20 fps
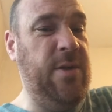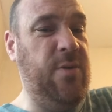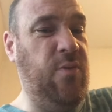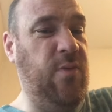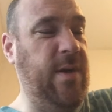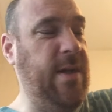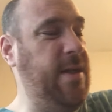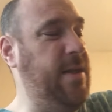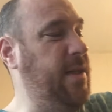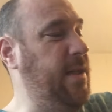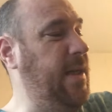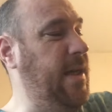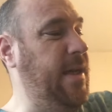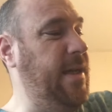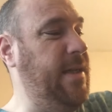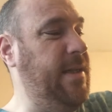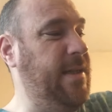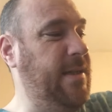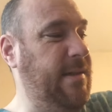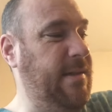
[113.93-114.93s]
which
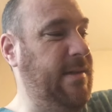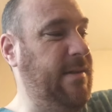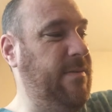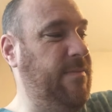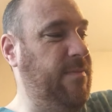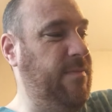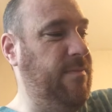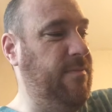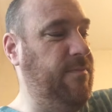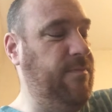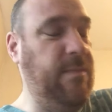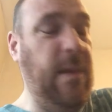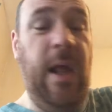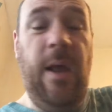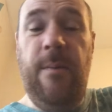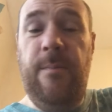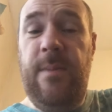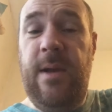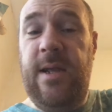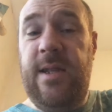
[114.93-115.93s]
is a
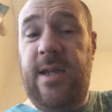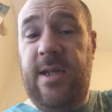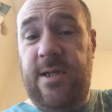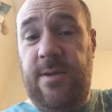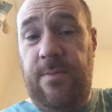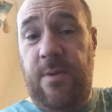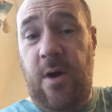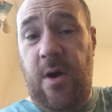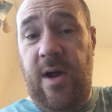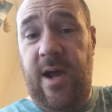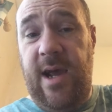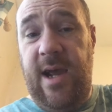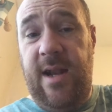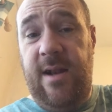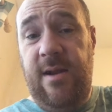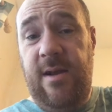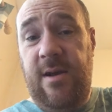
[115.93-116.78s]
bit disappointing.